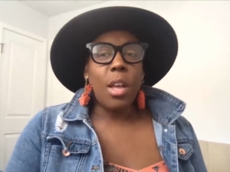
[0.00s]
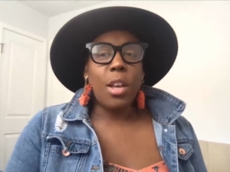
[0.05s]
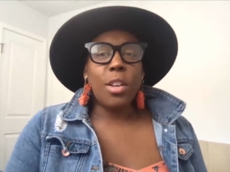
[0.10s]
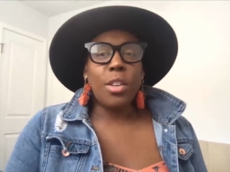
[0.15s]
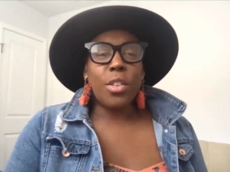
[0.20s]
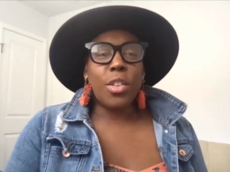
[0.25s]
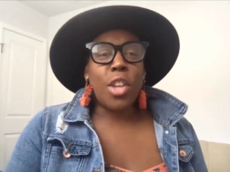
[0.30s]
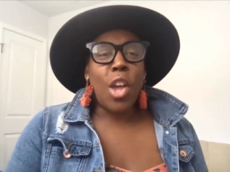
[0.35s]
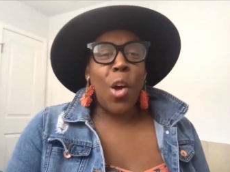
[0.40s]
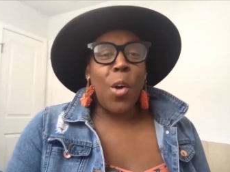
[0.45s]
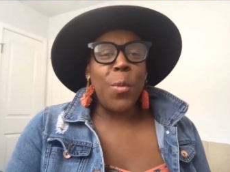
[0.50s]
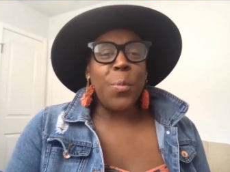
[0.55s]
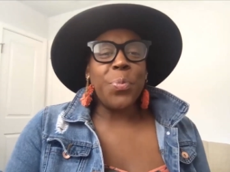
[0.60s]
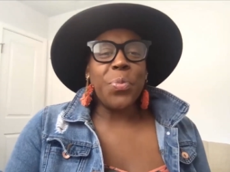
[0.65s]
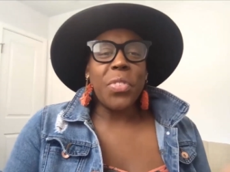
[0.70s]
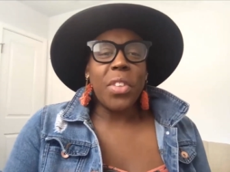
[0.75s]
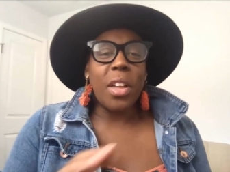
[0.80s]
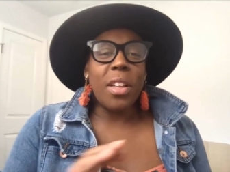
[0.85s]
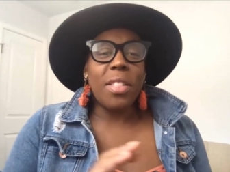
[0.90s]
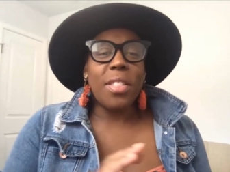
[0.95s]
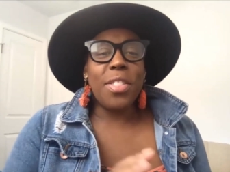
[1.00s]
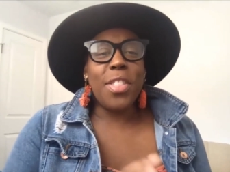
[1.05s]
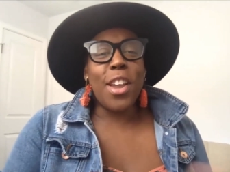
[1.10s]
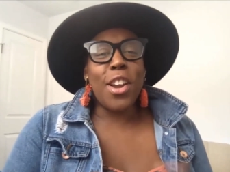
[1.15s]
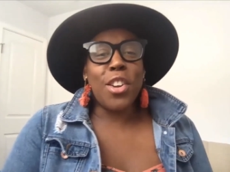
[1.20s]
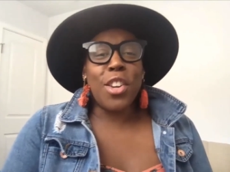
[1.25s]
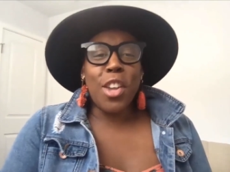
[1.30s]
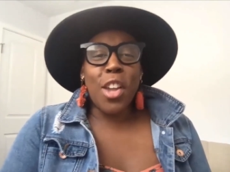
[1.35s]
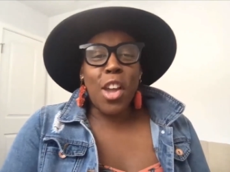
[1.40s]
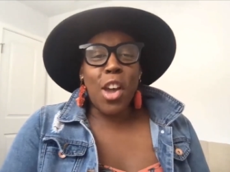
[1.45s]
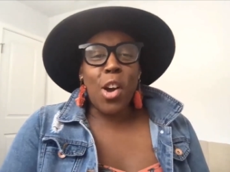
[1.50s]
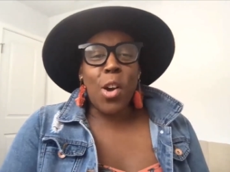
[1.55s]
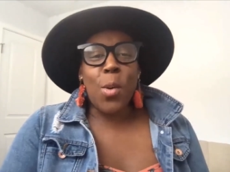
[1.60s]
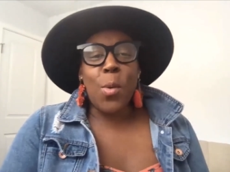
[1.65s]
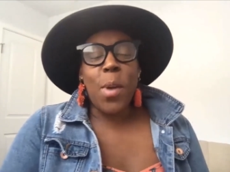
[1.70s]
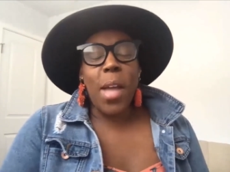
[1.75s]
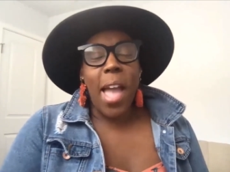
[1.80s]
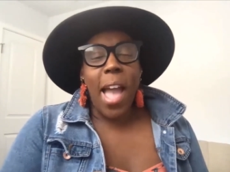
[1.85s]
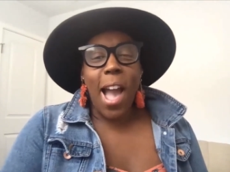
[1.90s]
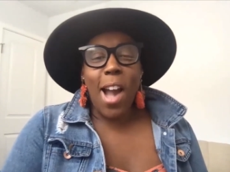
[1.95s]
So there you go
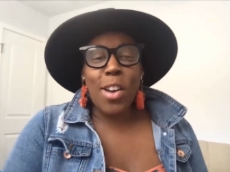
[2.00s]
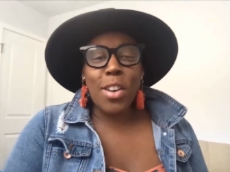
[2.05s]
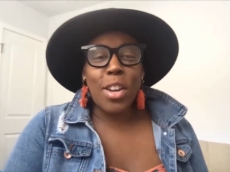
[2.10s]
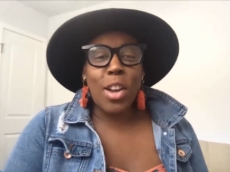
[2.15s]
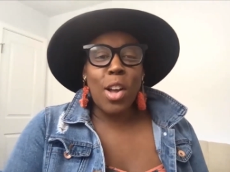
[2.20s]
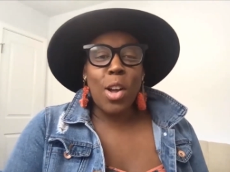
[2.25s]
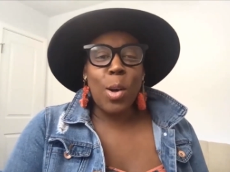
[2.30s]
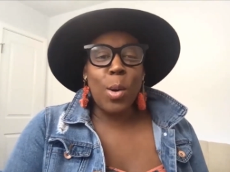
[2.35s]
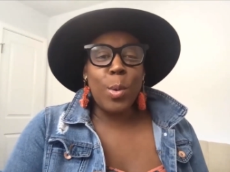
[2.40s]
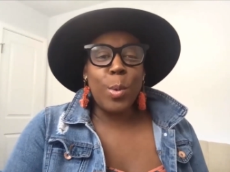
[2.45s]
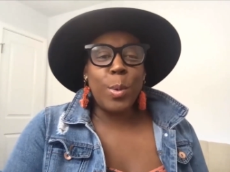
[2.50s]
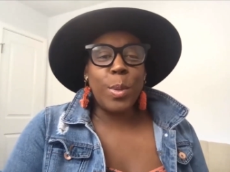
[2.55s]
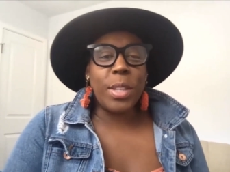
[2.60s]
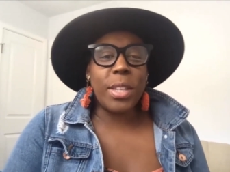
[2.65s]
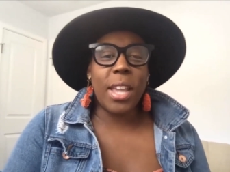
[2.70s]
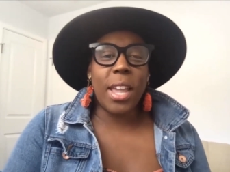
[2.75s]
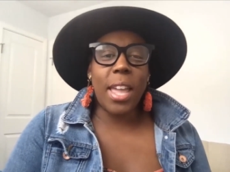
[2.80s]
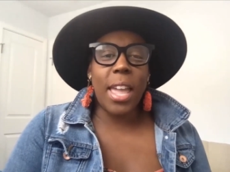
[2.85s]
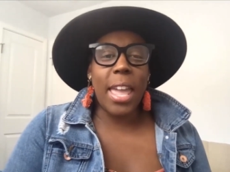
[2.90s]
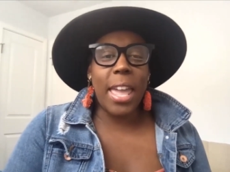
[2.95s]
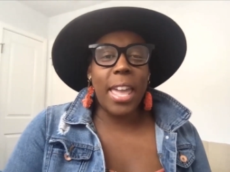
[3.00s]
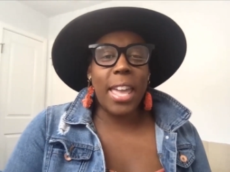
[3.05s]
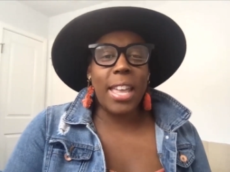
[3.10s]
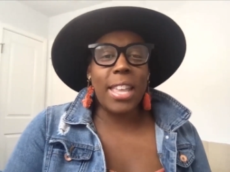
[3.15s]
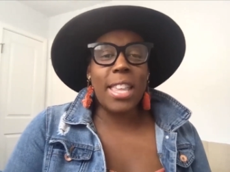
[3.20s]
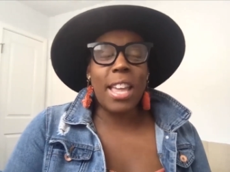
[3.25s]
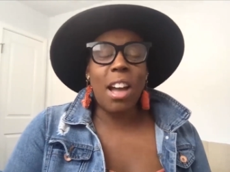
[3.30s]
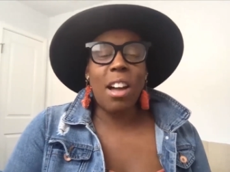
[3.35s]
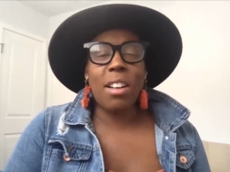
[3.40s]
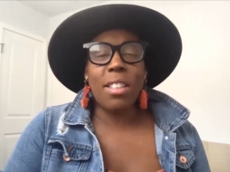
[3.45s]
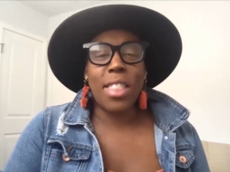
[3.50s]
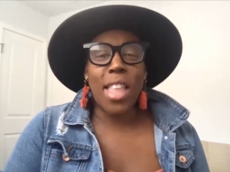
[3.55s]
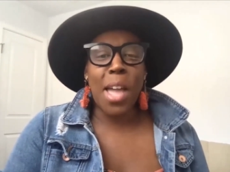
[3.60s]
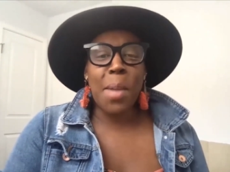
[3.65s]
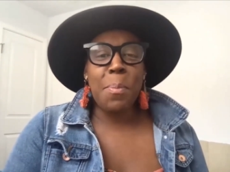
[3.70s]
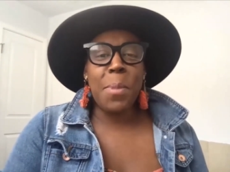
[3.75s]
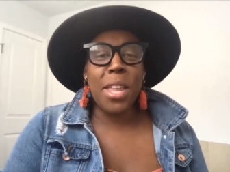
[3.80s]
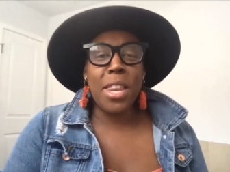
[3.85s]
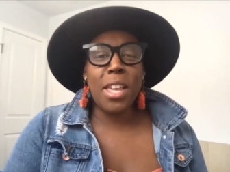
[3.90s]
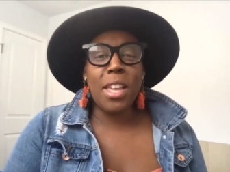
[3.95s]
how to host an online
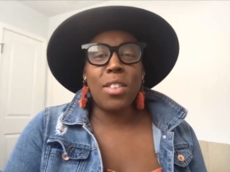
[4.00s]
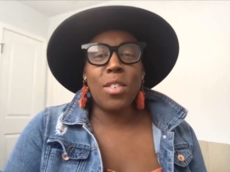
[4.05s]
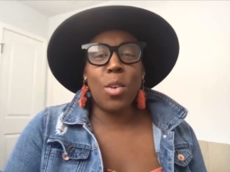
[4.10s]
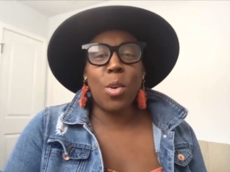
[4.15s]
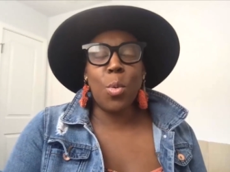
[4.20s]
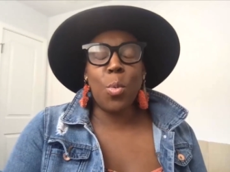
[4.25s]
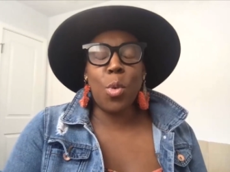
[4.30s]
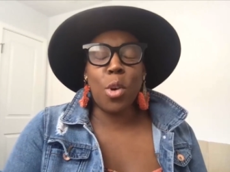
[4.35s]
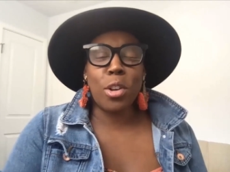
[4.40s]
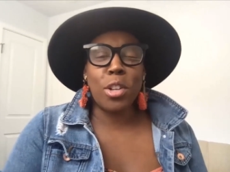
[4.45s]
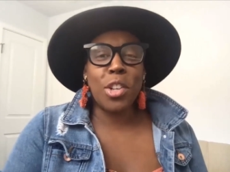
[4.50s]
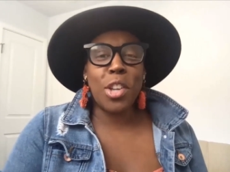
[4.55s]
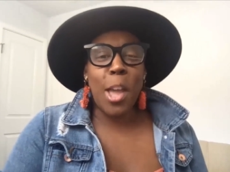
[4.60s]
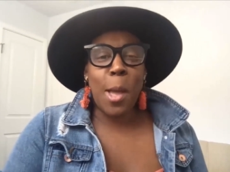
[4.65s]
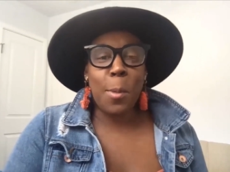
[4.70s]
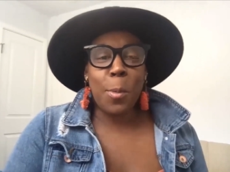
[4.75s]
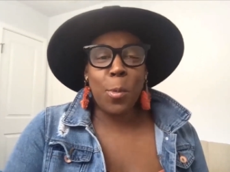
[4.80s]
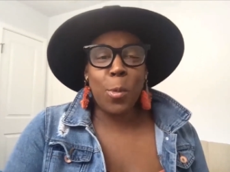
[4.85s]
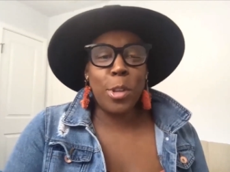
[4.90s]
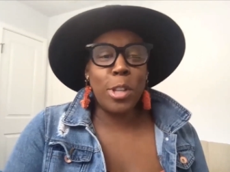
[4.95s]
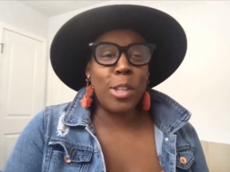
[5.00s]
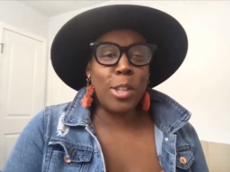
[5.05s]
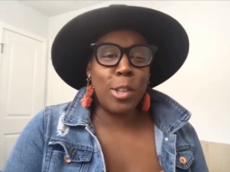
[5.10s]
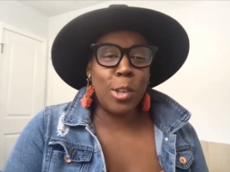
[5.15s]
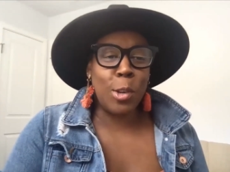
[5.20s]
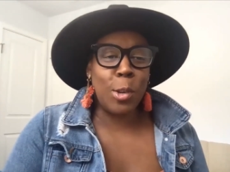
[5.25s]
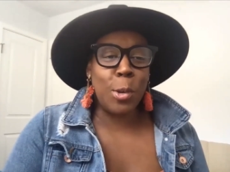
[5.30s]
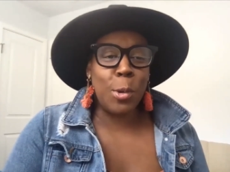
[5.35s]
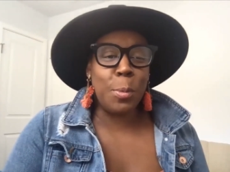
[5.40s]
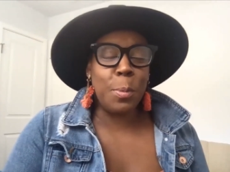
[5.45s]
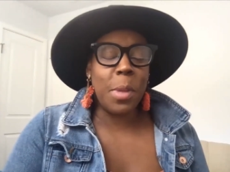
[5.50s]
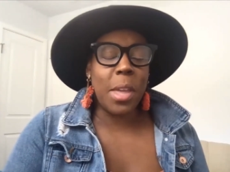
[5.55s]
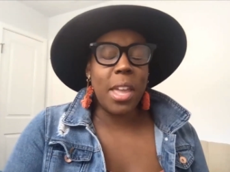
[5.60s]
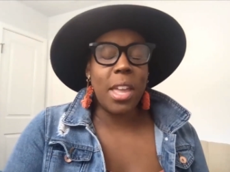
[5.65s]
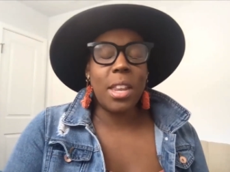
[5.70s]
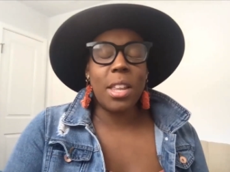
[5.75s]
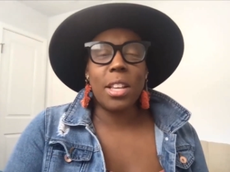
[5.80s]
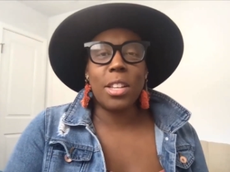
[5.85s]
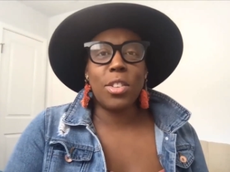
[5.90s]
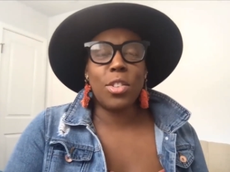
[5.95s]
meeting or workshop with Zoom.
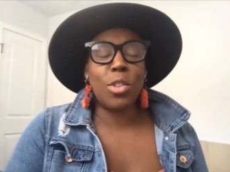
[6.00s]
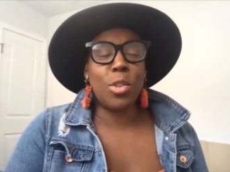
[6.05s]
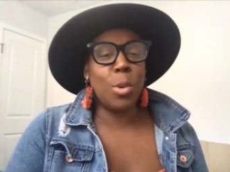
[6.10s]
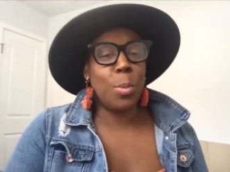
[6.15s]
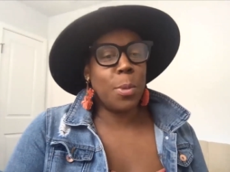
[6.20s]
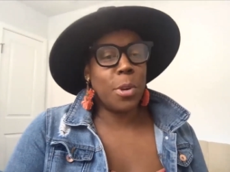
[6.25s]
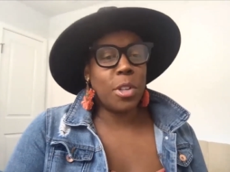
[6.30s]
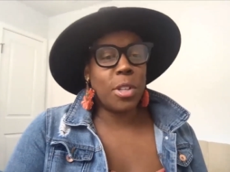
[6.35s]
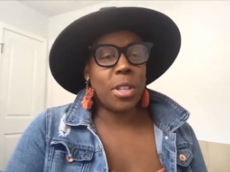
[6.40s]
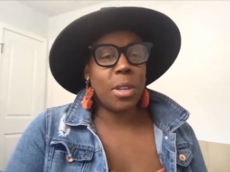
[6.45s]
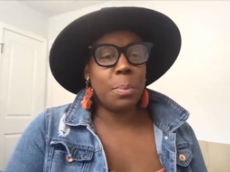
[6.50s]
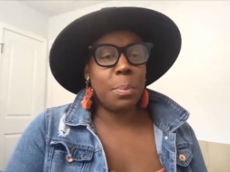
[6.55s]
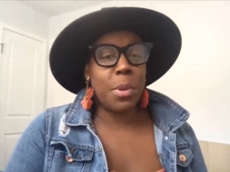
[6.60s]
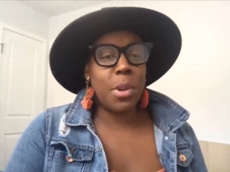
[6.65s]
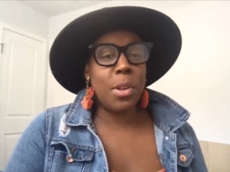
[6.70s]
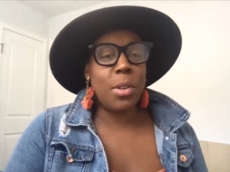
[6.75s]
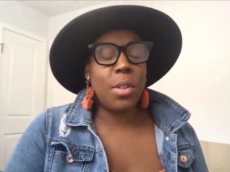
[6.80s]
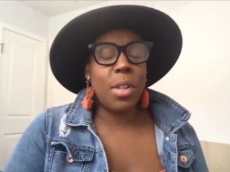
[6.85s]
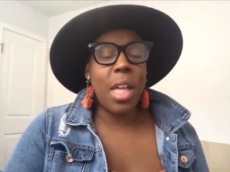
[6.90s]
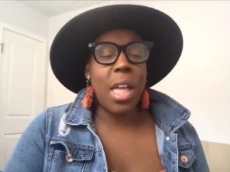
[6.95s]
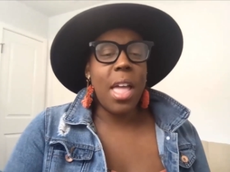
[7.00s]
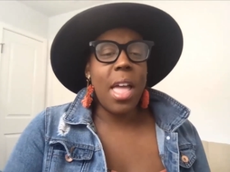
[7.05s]
It is super simple.